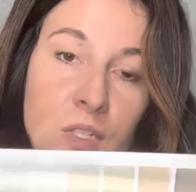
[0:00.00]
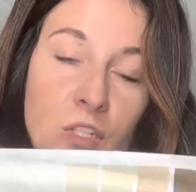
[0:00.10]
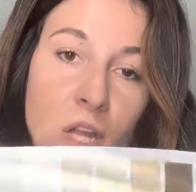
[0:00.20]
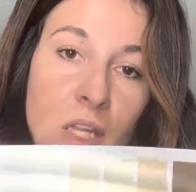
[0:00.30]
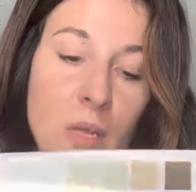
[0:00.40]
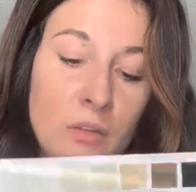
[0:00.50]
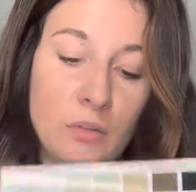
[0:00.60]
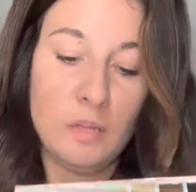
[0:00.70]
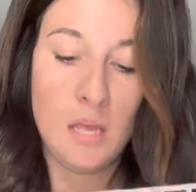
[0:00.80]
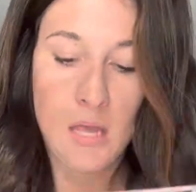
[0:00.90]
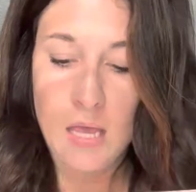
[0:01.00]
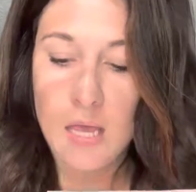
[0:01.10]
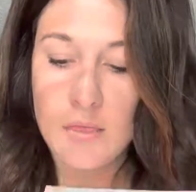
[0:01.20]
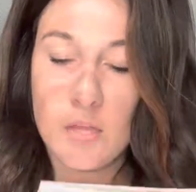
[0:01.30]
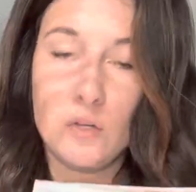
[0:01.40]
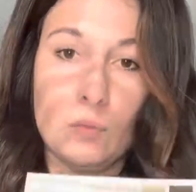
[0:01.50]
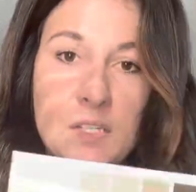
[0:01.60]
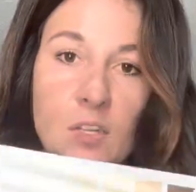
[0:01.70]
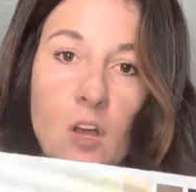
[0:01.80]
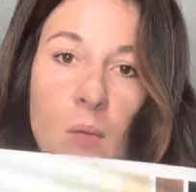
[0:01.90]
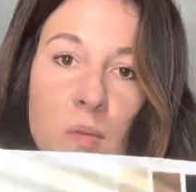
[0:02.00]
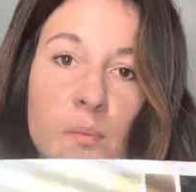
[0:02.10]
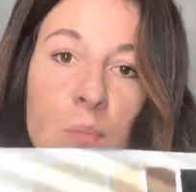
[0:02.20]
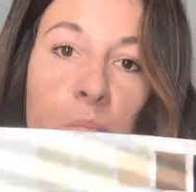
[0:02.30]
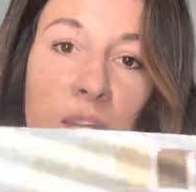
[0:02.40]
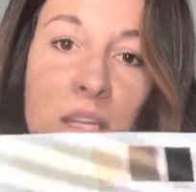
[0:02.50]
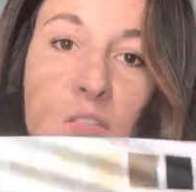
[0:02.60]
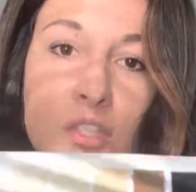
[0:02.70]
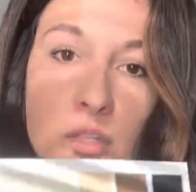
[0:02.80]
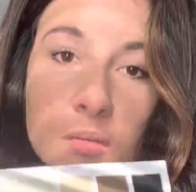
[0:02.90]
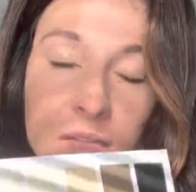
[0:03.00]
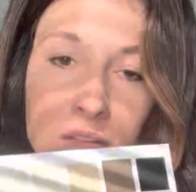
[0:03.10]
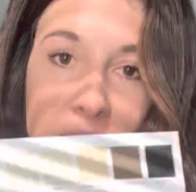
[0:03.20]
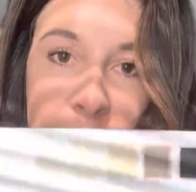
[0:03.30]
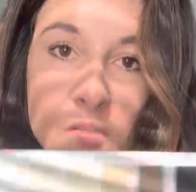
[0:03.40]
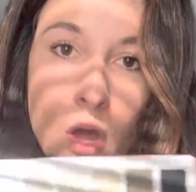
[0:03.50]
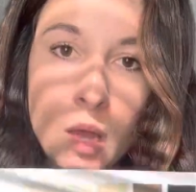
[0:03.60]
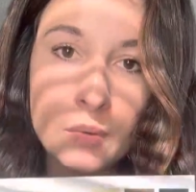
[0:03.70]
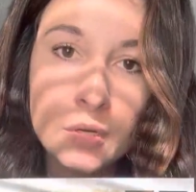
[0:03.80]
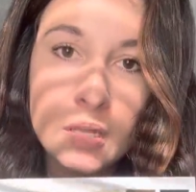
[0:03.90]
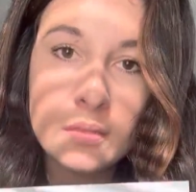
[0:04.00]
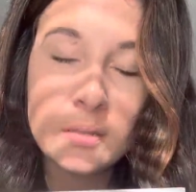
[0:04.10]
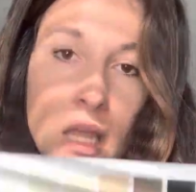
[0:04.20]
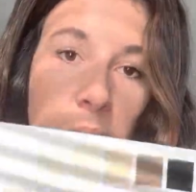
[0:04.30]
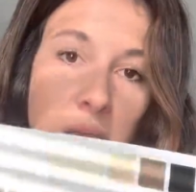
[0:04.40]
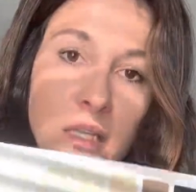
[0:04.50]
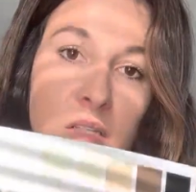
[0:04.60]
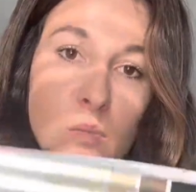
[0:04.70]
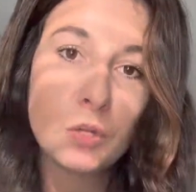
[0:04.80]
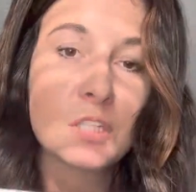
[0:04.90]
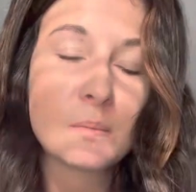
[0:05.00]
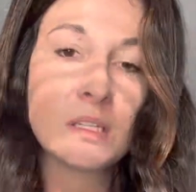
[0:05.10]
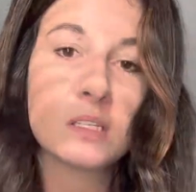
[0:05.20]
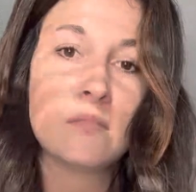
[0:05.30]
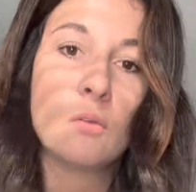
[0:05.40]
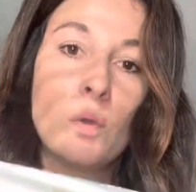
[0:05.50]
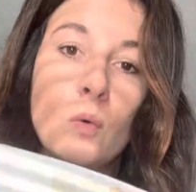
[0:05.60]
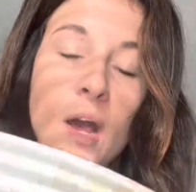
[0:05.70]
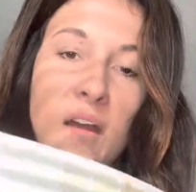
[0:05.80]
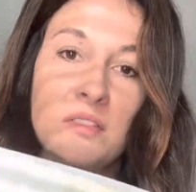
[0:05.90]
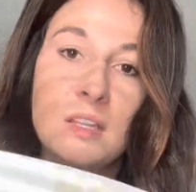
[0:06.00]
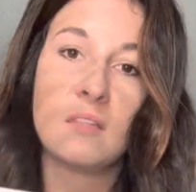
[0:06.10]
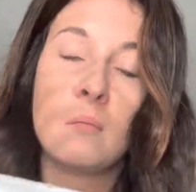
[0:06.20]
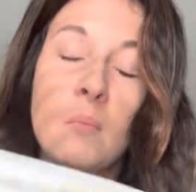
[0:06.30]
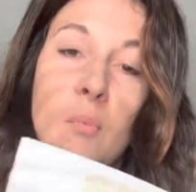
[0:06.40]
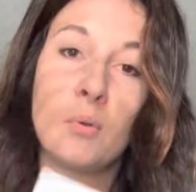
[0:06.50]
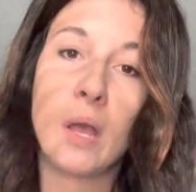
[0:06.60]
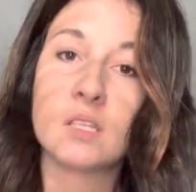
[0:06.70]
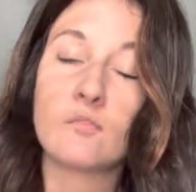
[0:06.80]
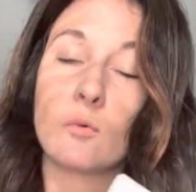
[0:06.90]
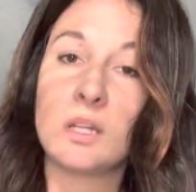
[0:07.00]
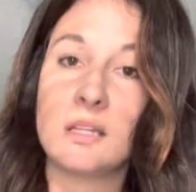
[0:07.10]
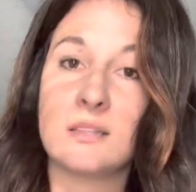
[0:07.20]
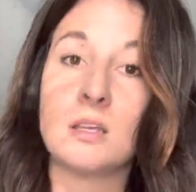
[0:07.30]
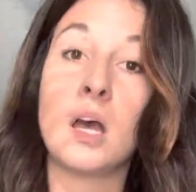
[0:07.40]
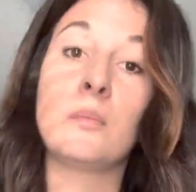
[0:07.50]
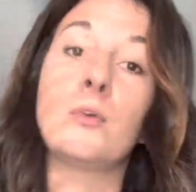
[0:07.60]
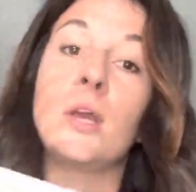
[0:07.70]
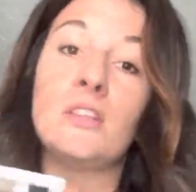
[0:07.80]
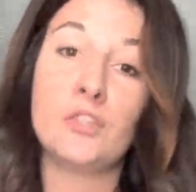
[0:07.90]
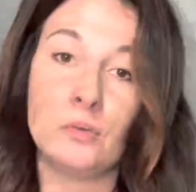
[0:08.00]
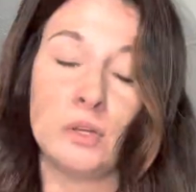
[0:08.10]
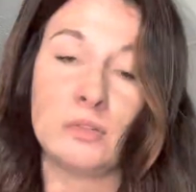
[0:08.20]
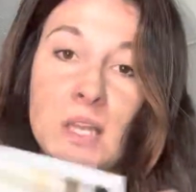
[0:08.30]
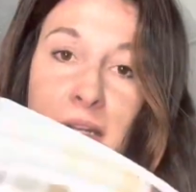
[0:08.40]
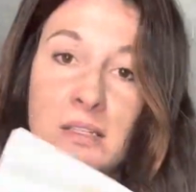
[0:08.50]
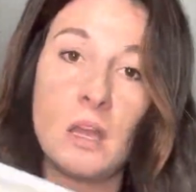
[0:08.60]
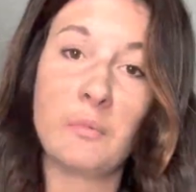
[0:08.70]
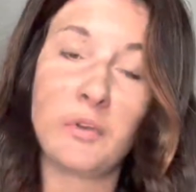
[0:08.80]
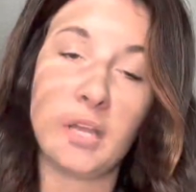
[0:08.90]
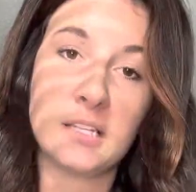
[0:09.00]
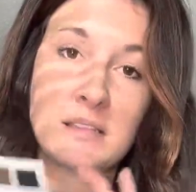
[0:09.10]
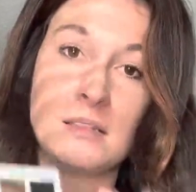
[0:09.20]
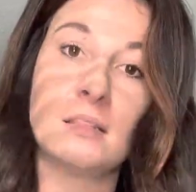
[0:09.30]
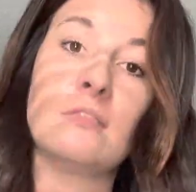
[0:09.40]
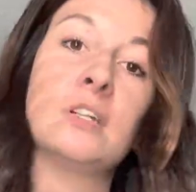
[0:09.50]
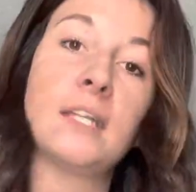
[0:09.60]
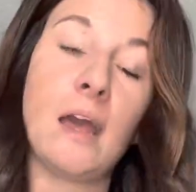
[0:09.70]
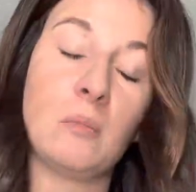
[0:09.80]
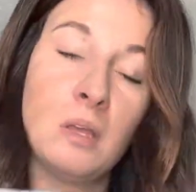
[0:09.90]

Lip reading: shiny metal, and then your rusted copper. These two, if it has copper in the name, it is more expensive, and we will have to get them a price for what it is to upgrade to those. That is an upgrade because it's a different type